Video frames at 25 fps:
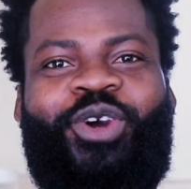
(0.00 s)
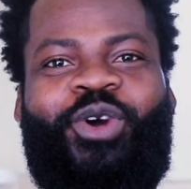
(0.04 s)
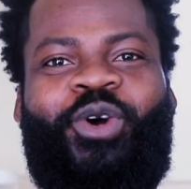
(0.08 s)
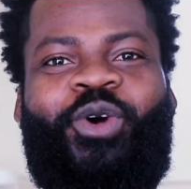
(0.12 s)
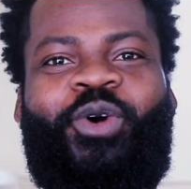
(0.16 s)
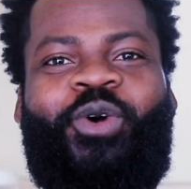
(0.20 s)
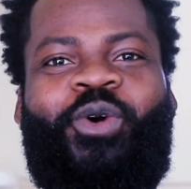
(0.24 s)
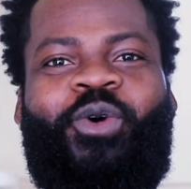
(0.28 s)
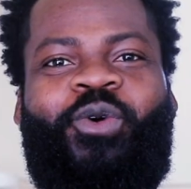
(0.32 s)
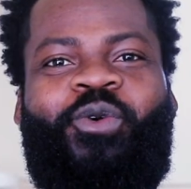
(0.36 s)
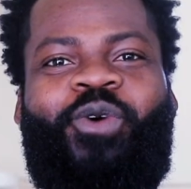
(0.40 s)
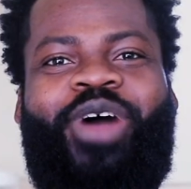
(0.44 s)

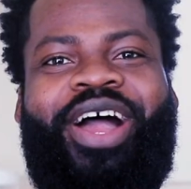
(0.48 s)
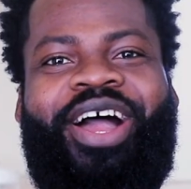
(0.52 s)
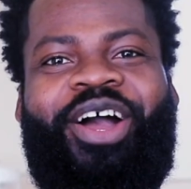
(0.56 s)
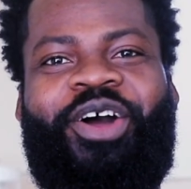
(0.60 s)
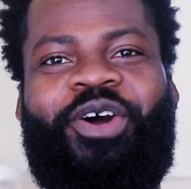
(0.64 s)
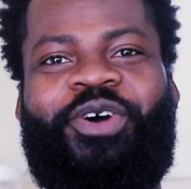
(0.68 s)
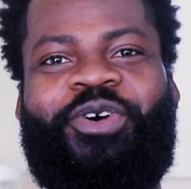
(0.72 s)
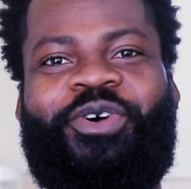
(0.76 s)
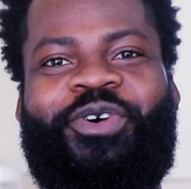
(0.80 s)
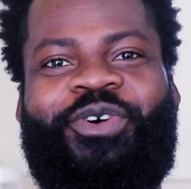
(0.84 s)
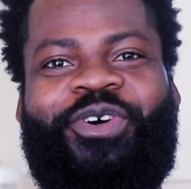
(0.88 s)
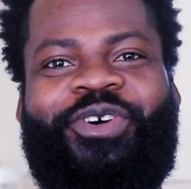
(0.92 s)
Oh
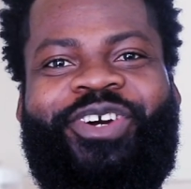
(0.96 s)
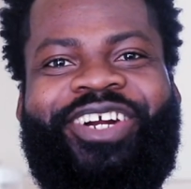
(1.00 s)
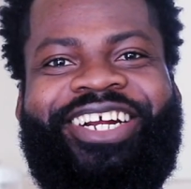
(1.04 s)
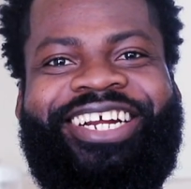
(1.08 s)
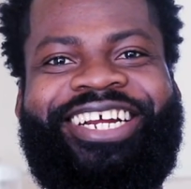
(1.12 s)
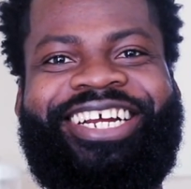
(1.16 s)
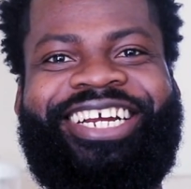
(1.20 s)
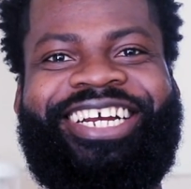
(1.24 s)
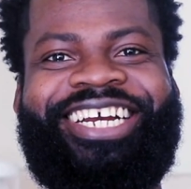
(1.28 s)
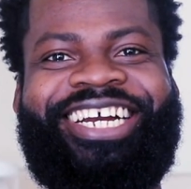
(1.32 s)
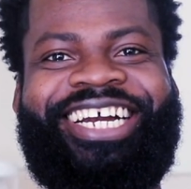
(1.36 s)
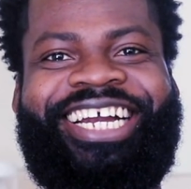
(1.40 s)
wow,
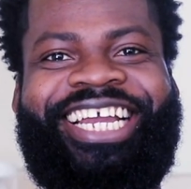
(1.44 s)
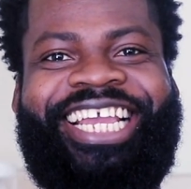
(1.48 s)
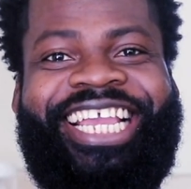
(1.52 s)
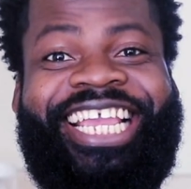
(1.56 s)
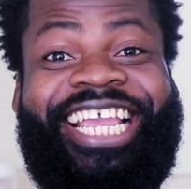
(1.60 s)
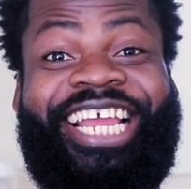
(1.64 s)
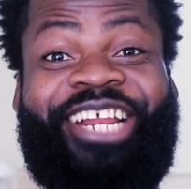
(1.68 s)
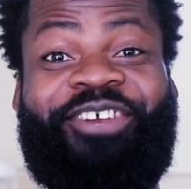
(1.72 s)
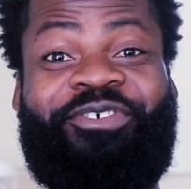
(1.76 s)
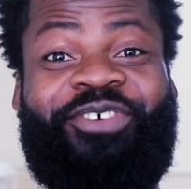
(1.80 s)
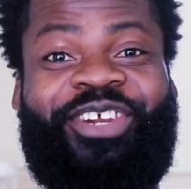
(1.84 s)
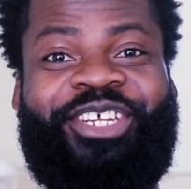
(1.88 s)
I
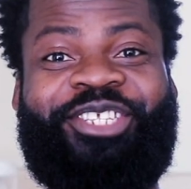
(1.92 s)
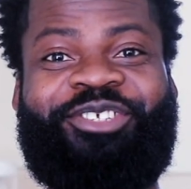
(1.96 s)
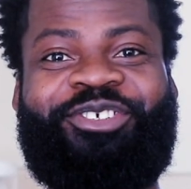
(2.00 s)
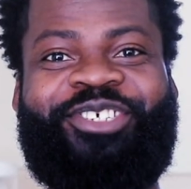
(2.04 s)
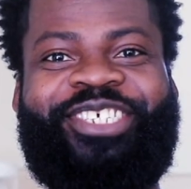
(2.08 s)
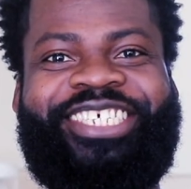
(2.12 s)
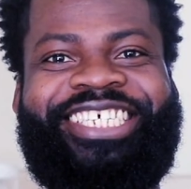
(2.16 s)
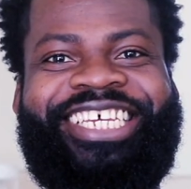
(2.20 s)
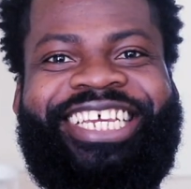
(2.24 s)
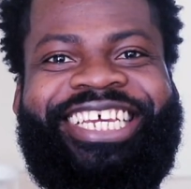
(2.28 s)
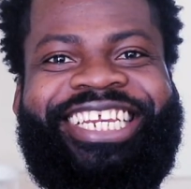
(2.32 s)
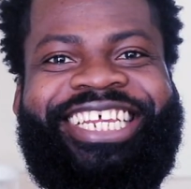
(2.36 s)
can't wait
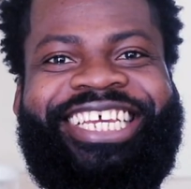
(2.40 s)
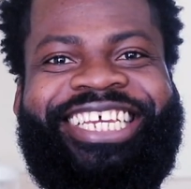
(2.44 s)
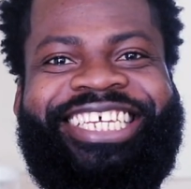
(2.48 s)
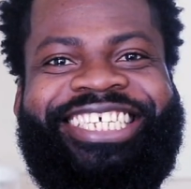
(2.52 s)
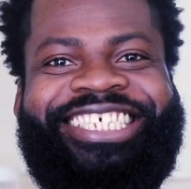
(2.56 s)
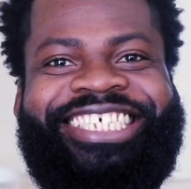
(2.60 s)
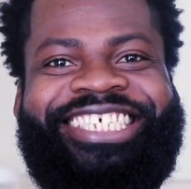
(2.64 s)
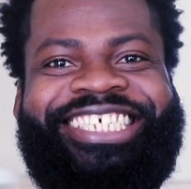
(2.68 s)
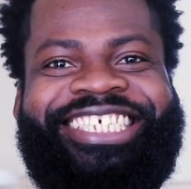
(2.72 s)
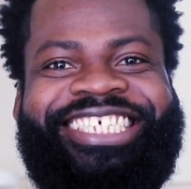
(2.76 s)
to say this.